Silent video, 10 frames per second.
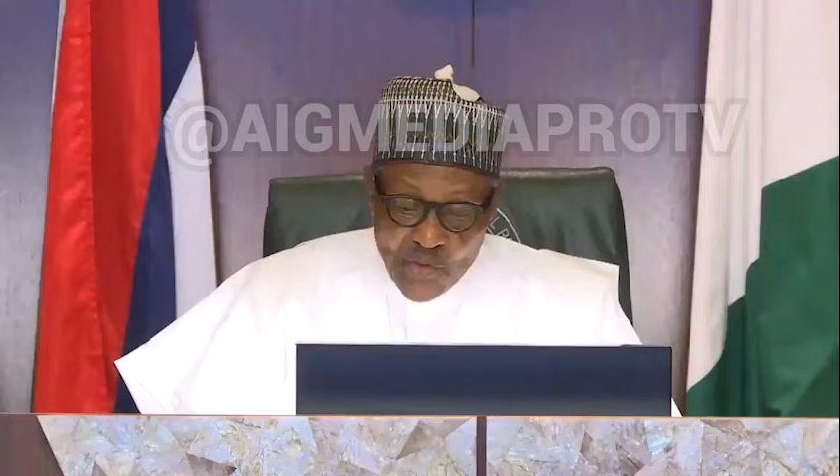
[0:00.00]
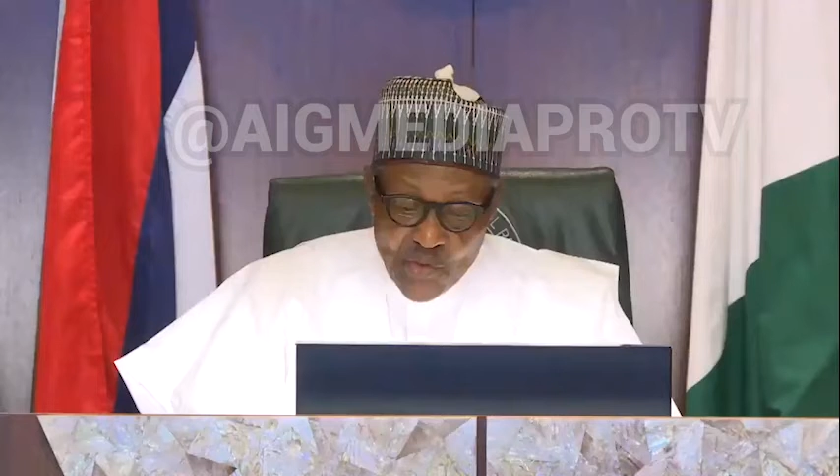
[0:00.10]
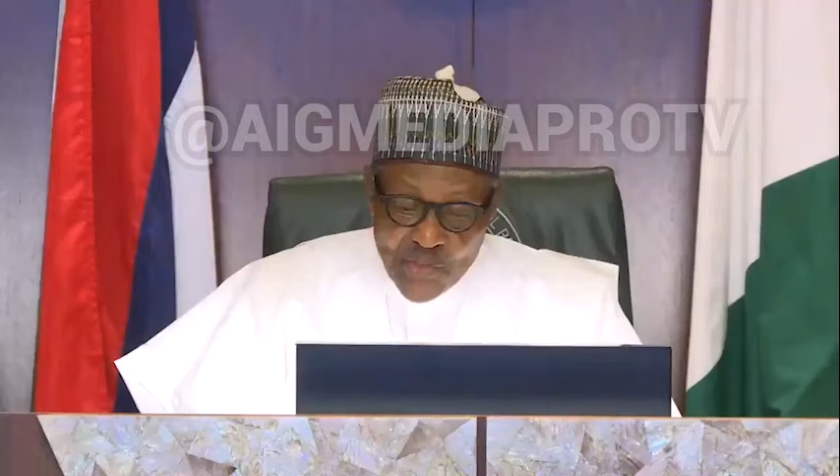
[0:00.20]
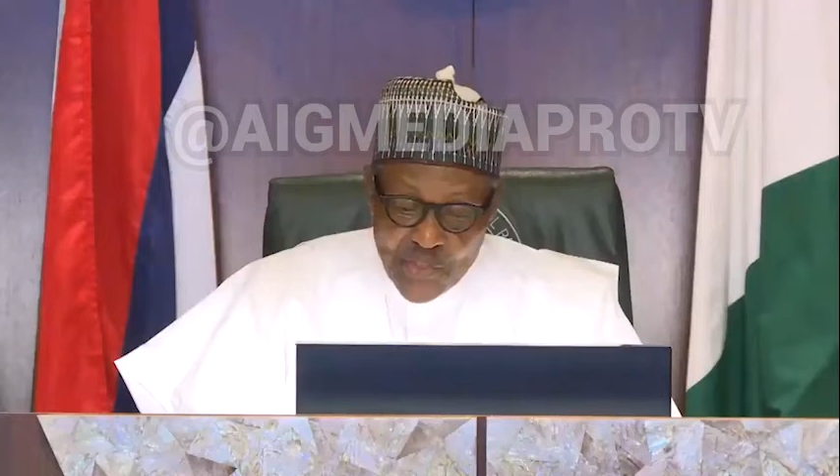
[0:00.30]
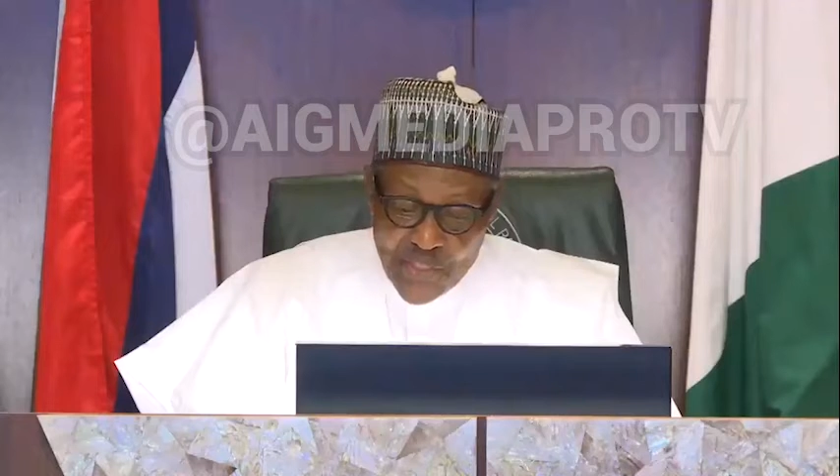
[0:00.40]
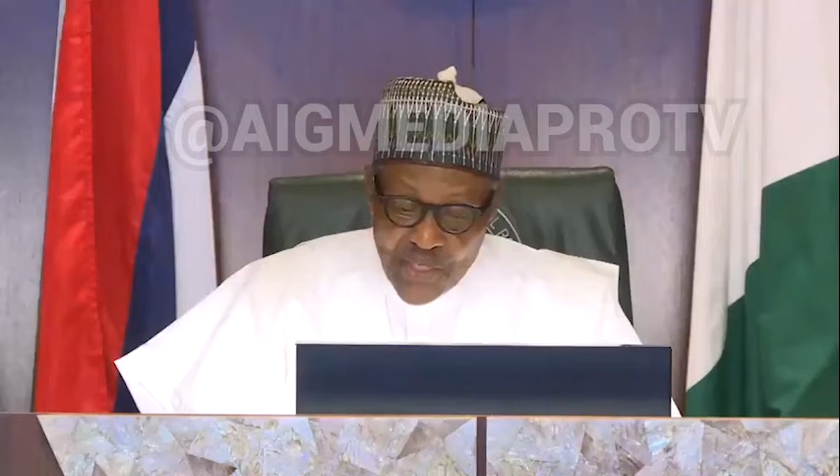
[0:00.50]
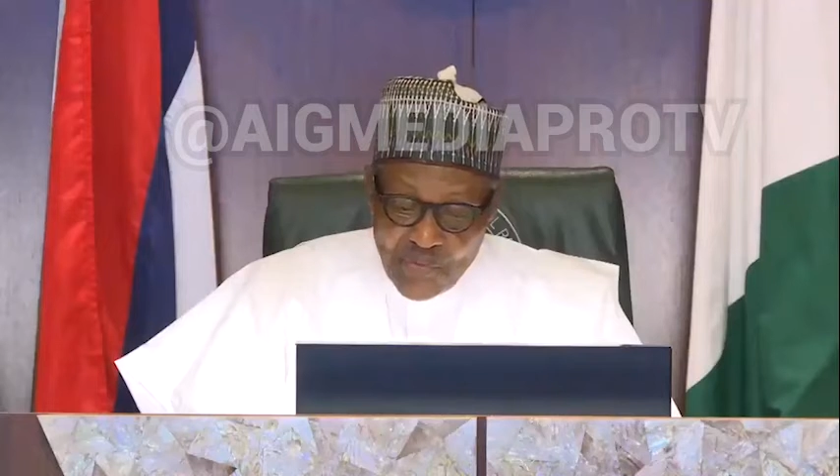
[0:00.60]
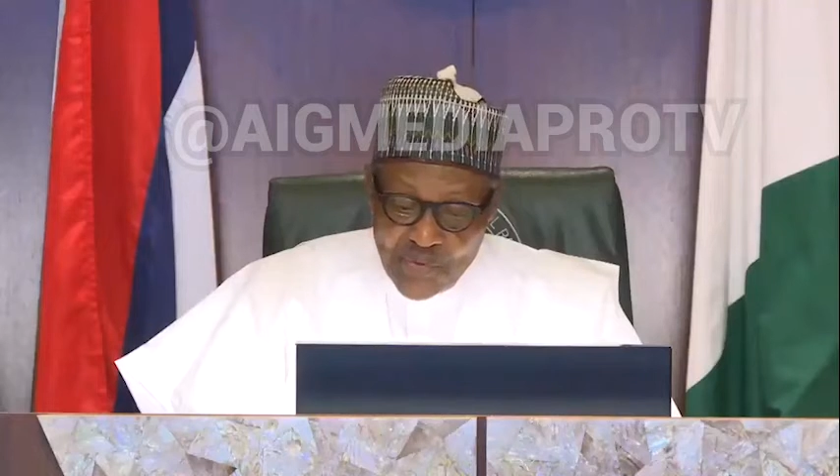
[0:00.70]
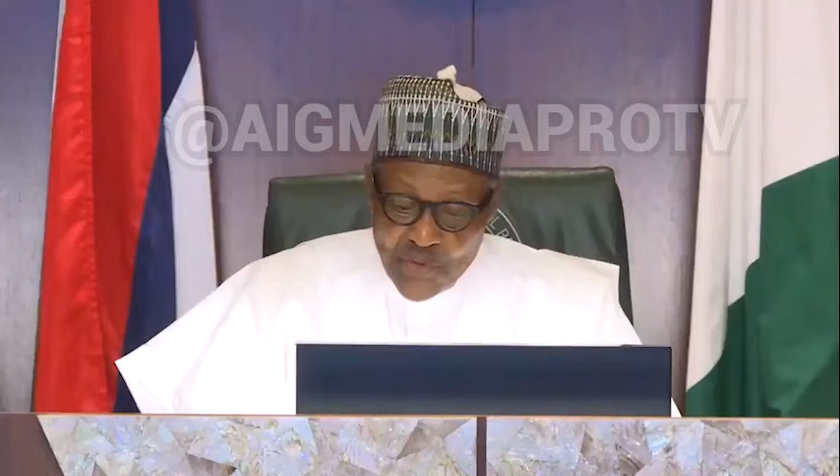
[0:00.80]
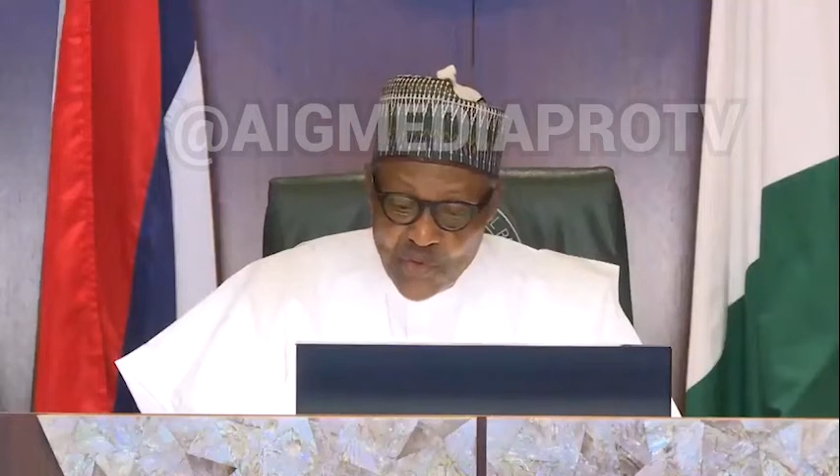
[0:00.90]
use this
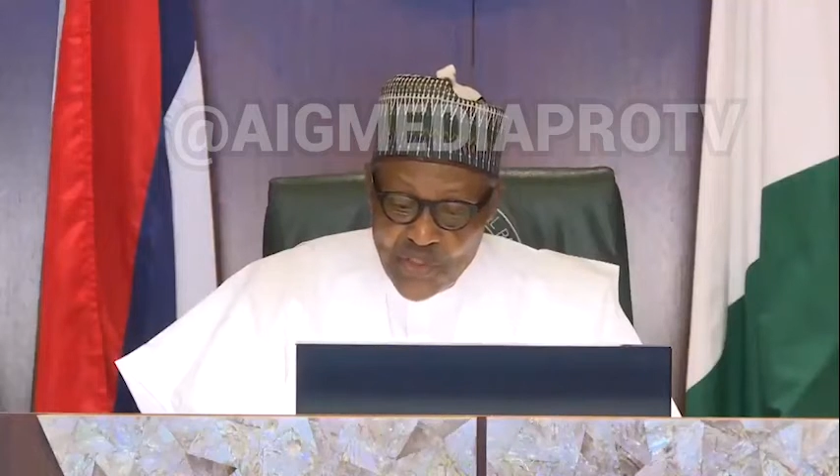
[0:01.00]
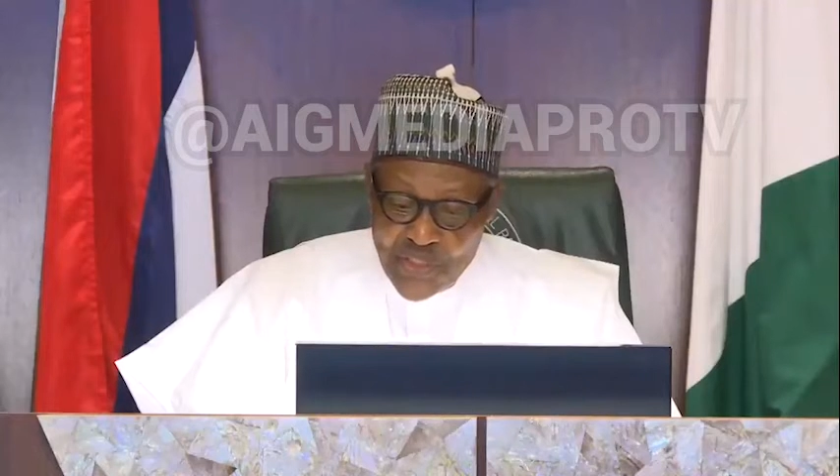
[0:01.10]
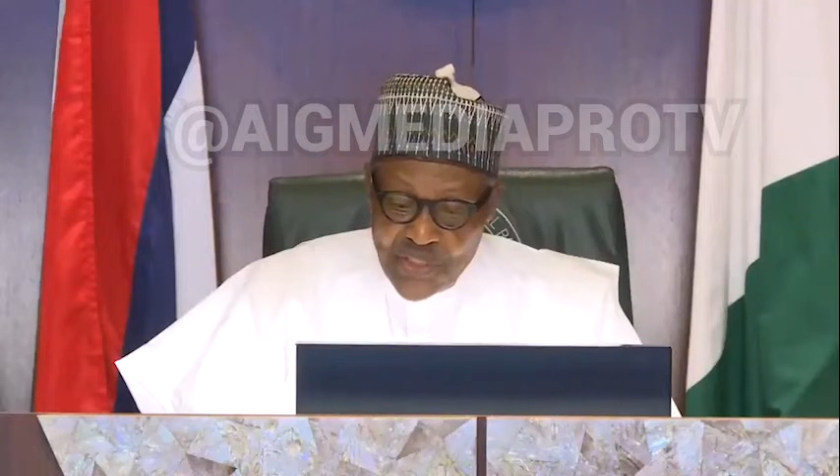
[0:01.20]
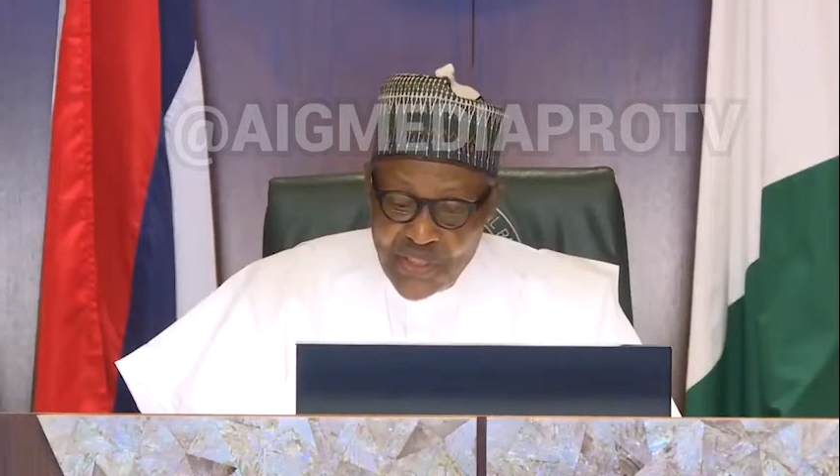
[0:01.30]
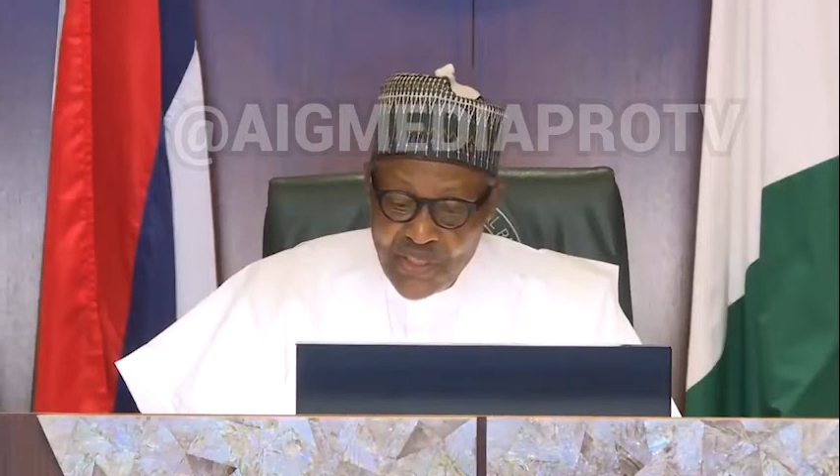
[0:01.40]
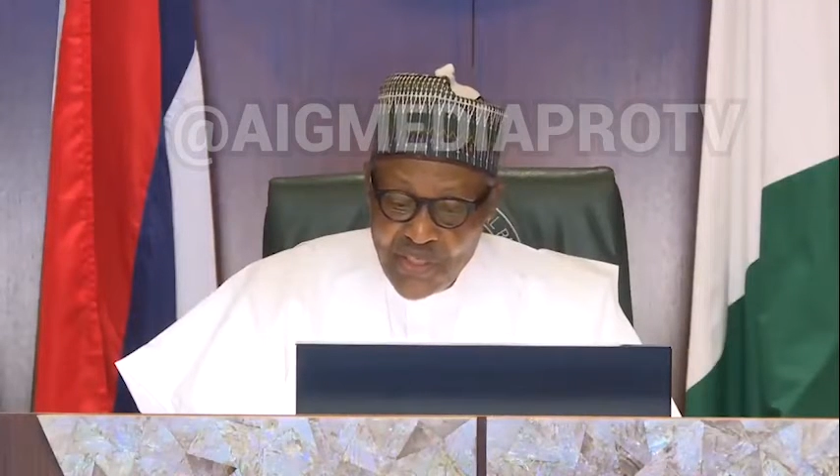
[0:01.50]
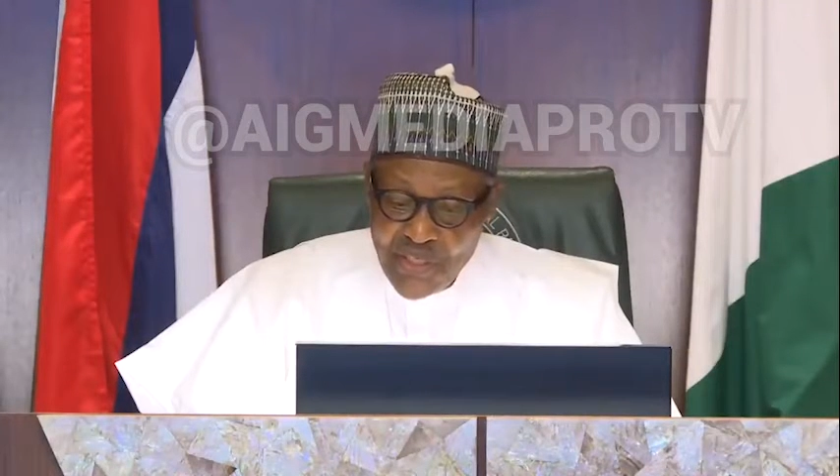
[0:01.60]
opportunity